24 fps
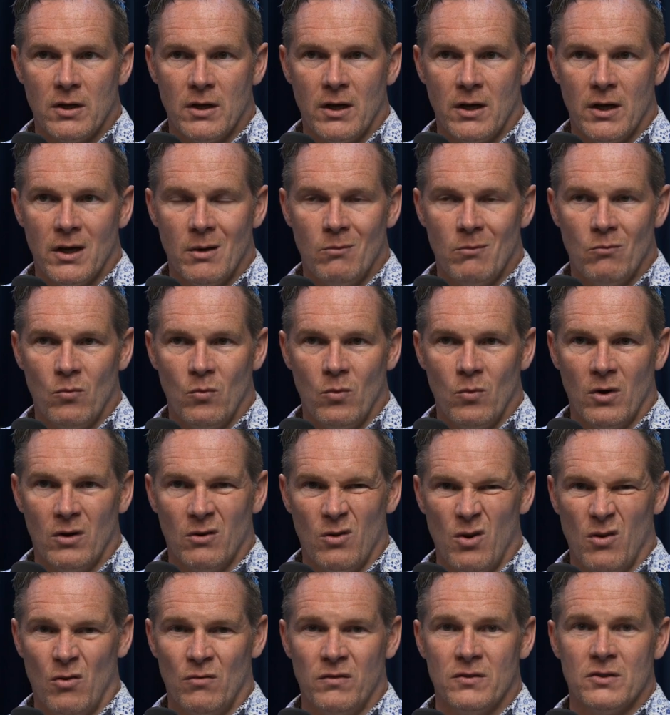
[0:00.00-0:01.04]
We're
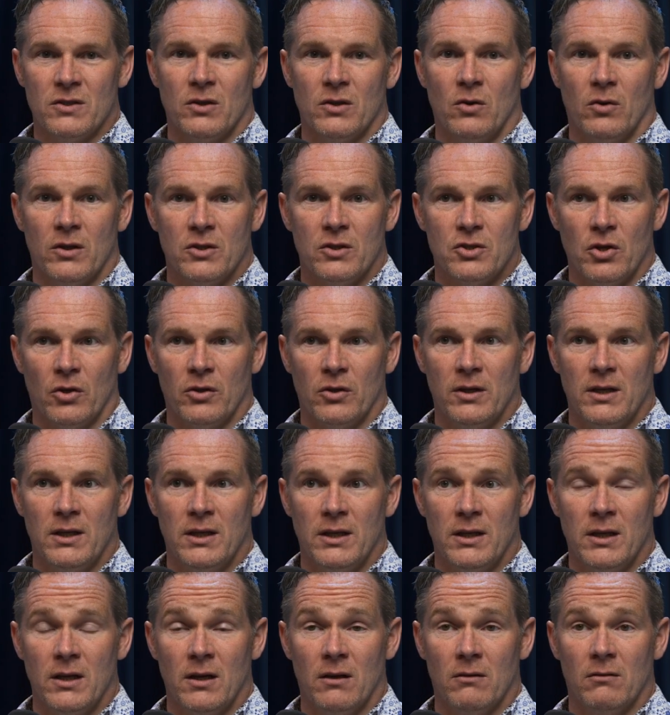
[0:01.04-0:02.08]
obviously on a journey
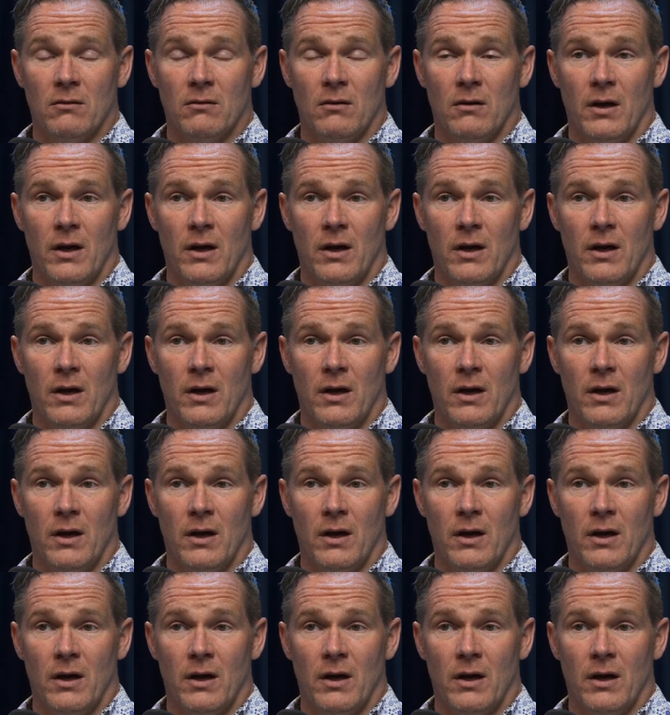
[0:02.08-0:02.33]
here.